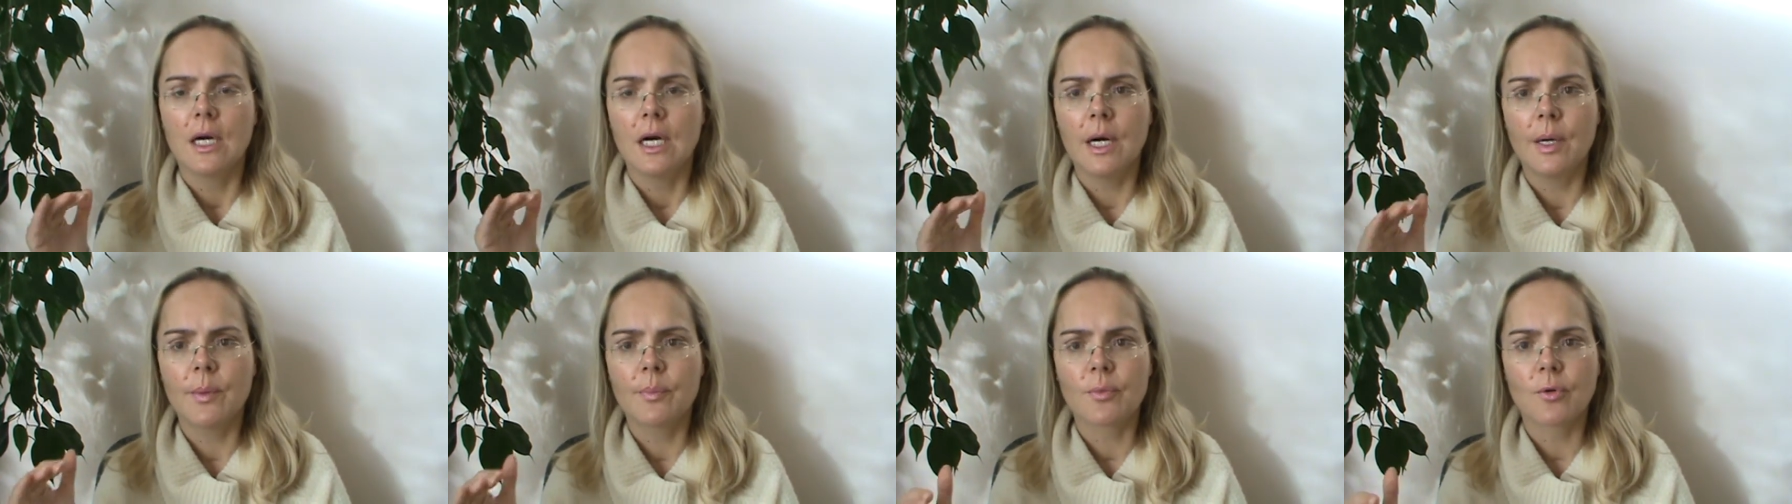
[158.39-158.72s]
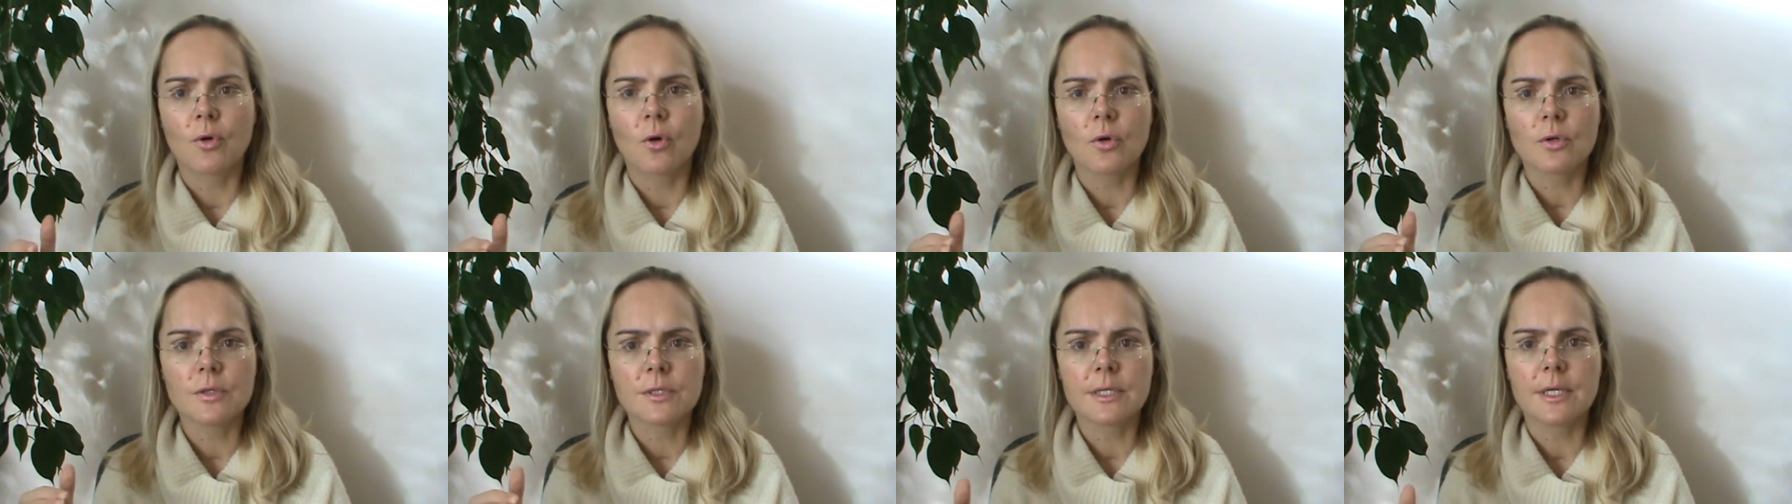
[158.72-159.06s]
a
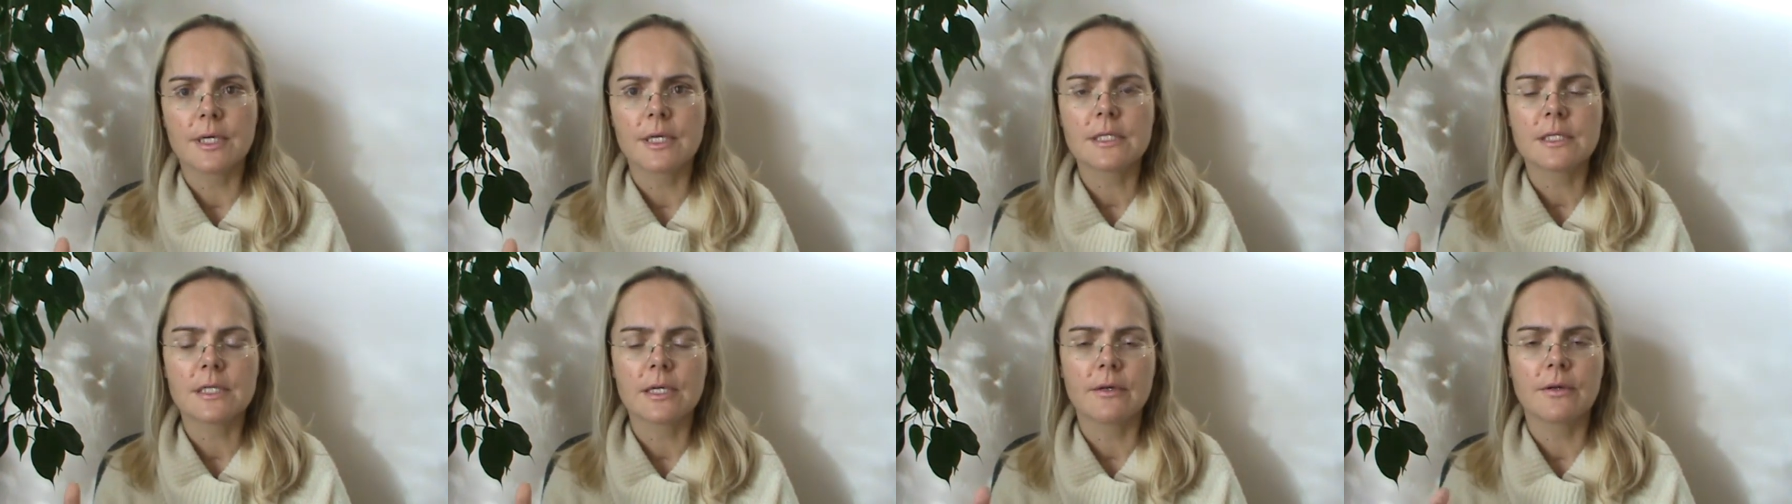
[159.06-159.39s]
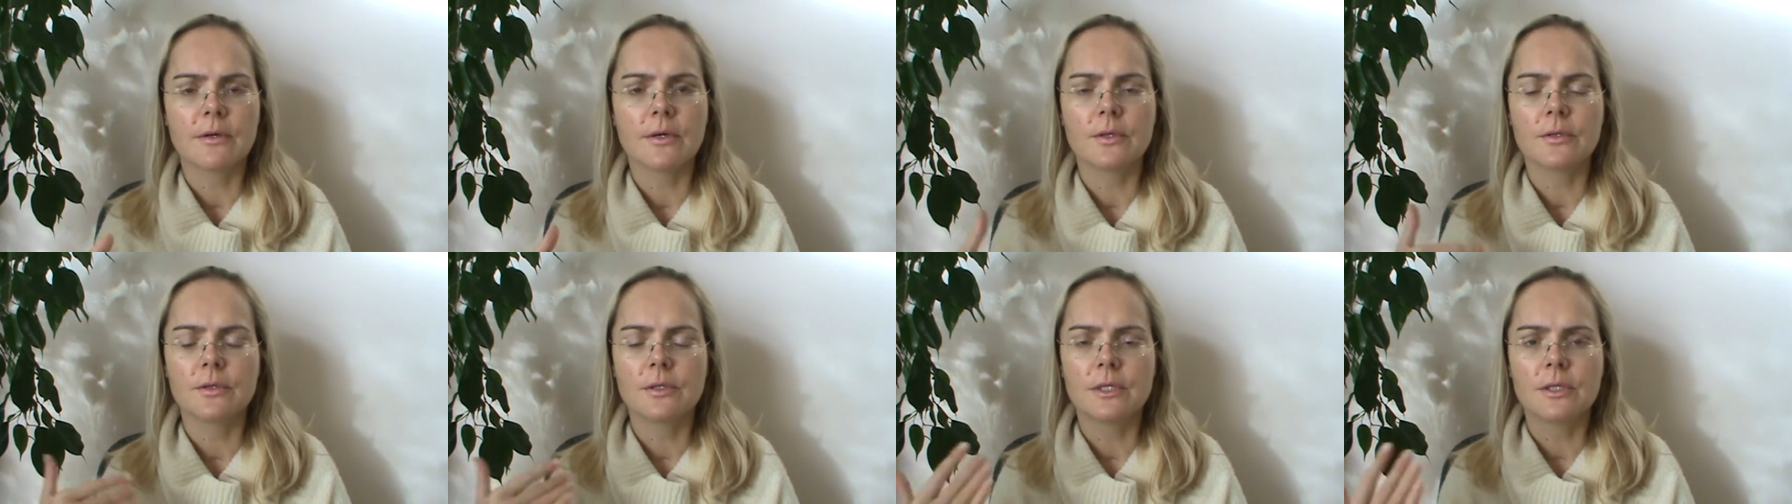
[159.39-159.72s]
process
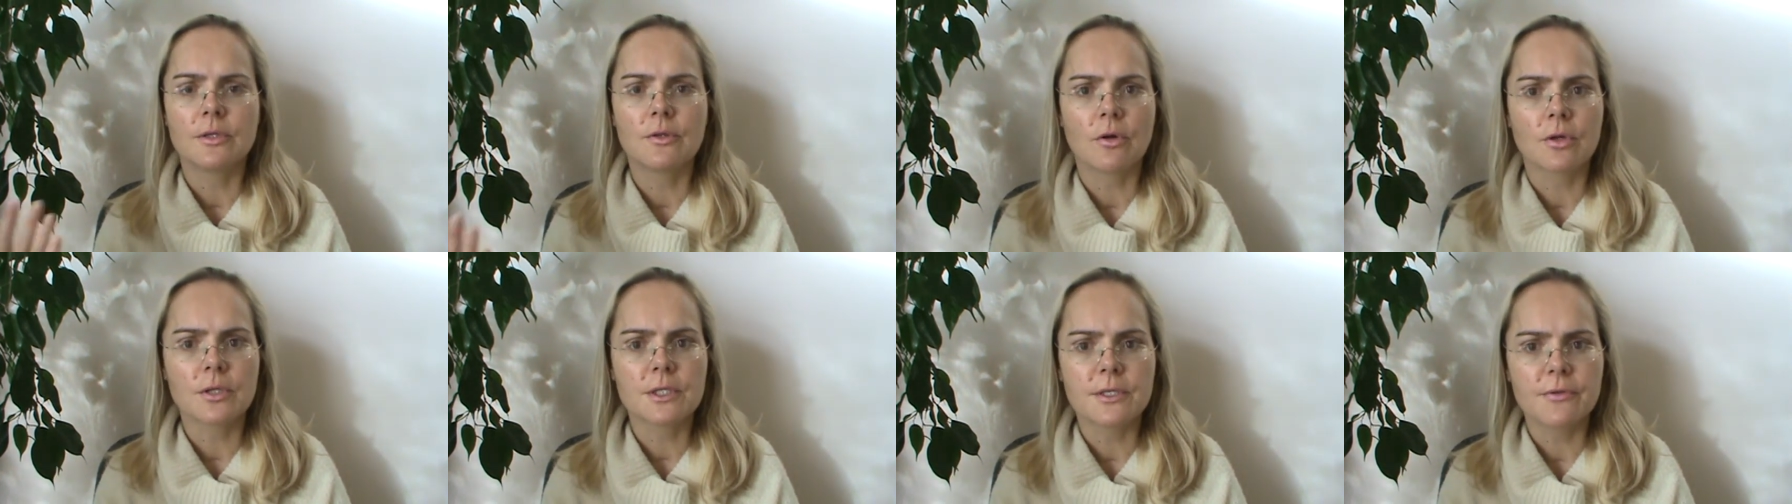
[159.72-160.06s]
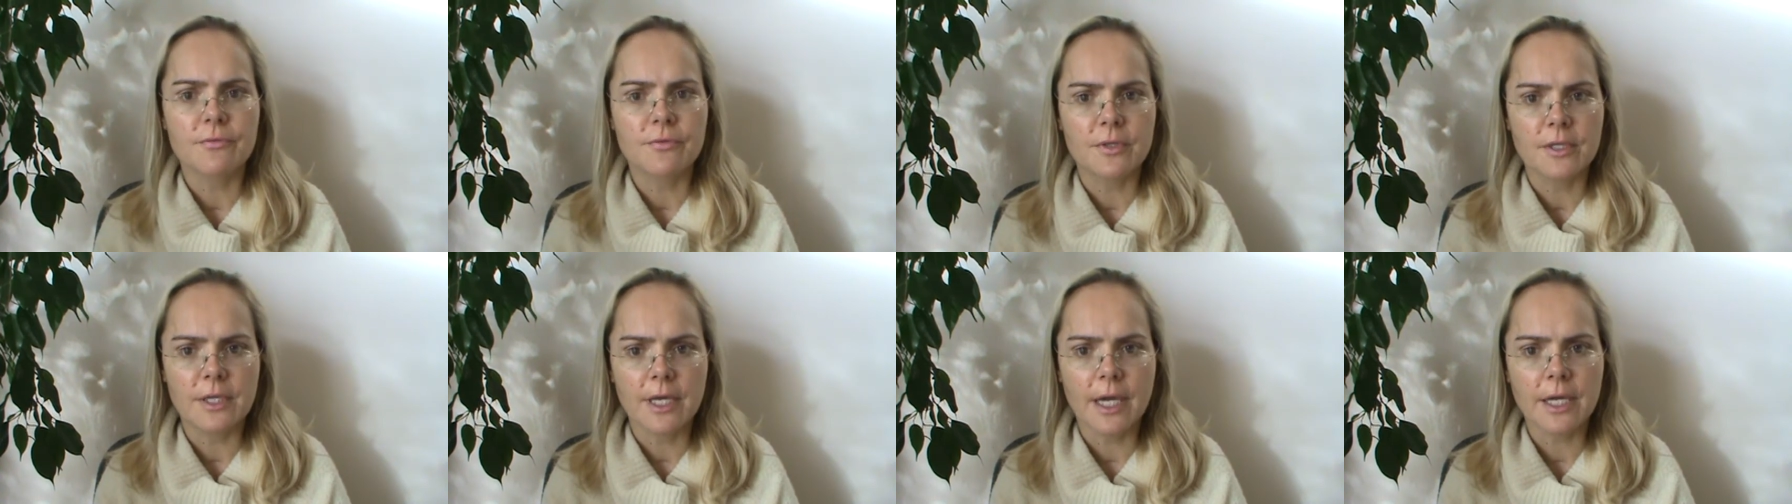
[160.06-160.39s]
of
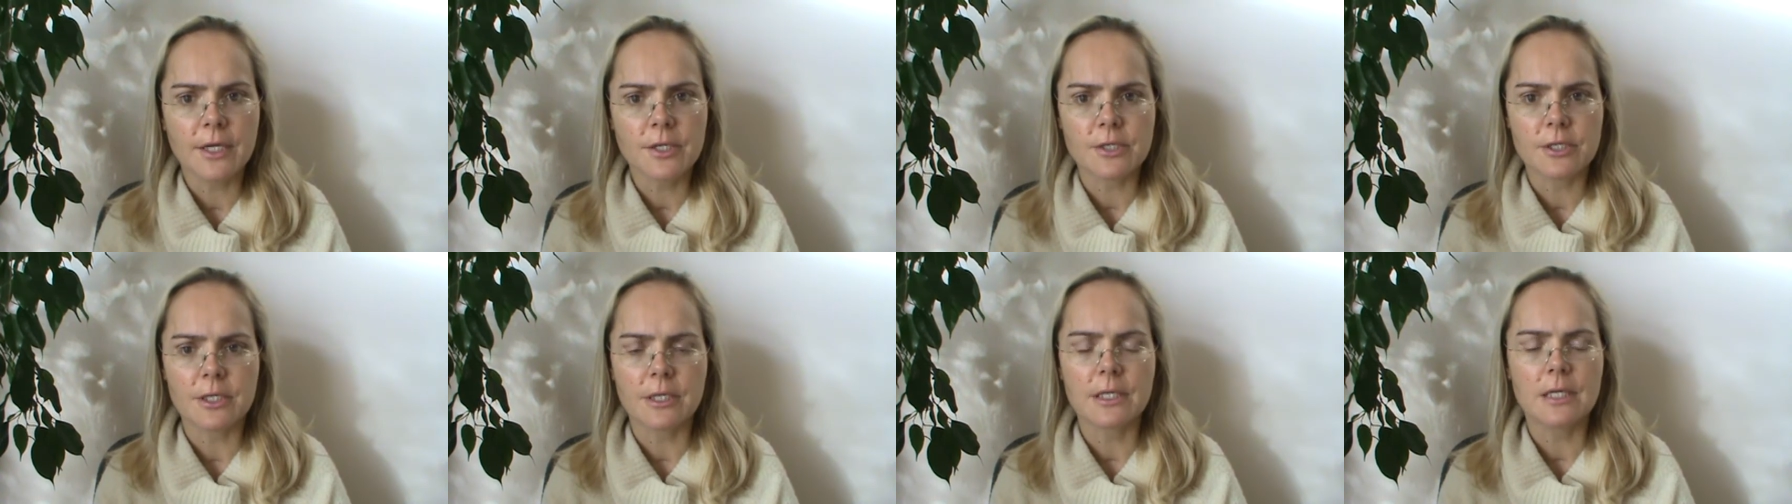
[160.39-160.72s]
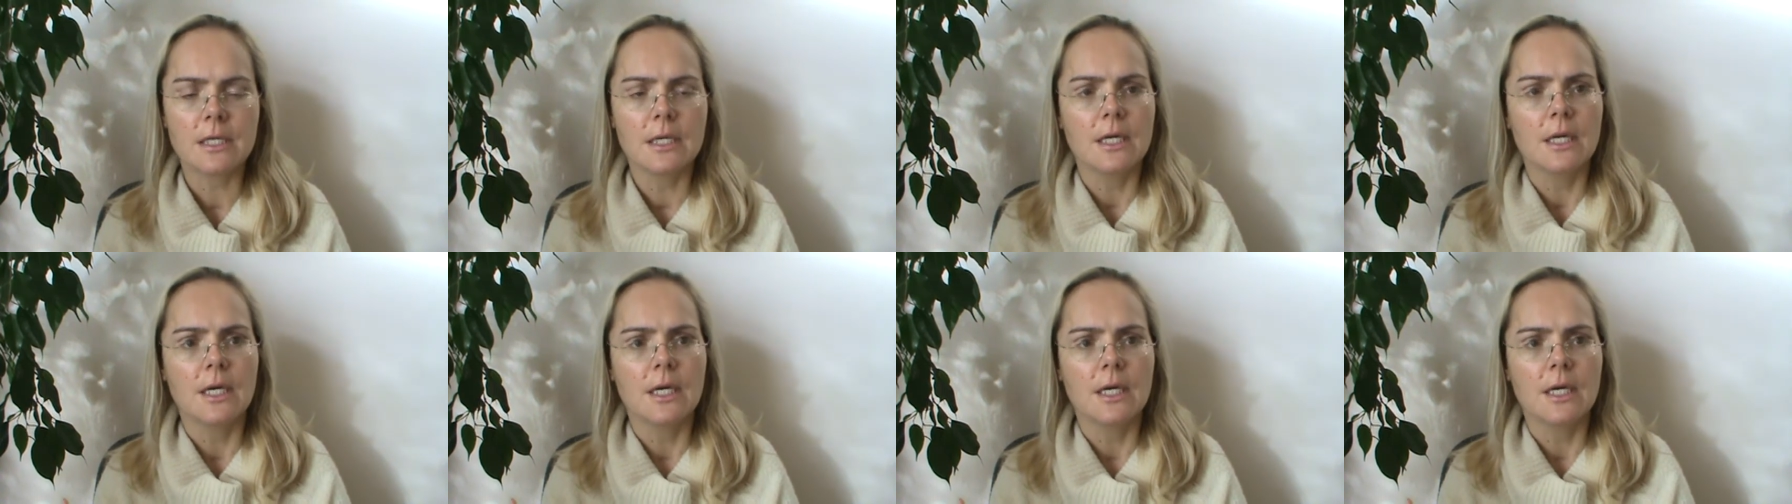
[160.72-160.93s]
detoxification,